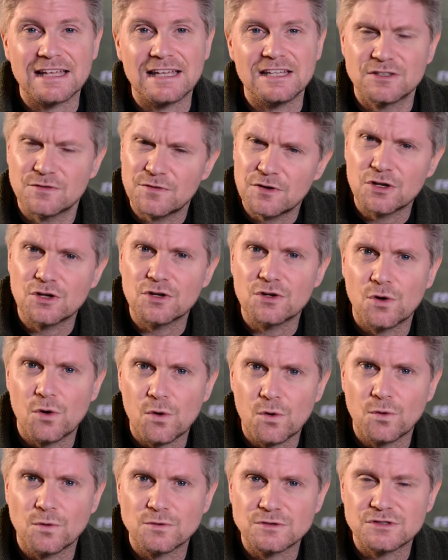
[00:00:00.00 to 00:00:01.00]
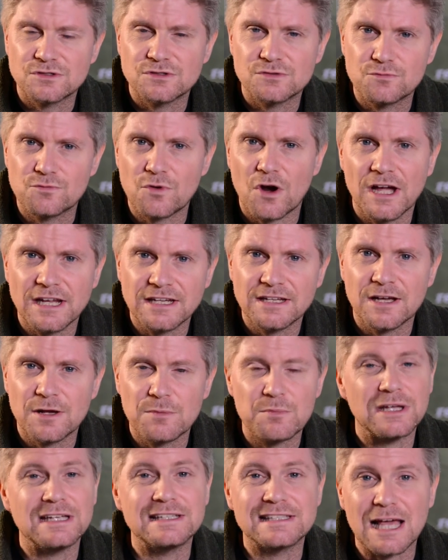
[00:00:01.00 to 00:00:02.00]
He's a very good horse
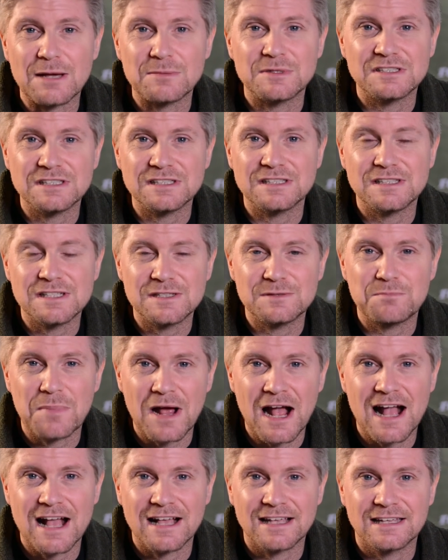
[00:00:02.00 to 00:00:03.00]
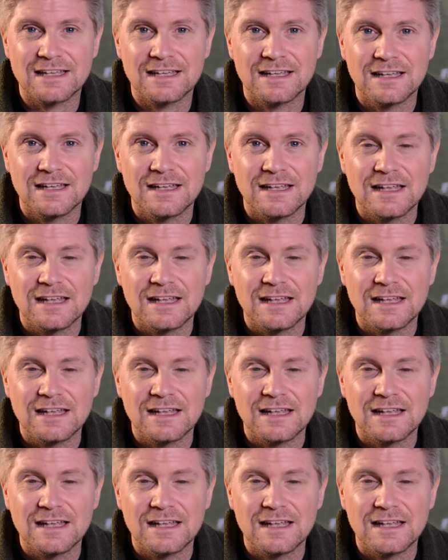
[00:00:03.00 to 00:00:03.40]
rider, but he damages his back.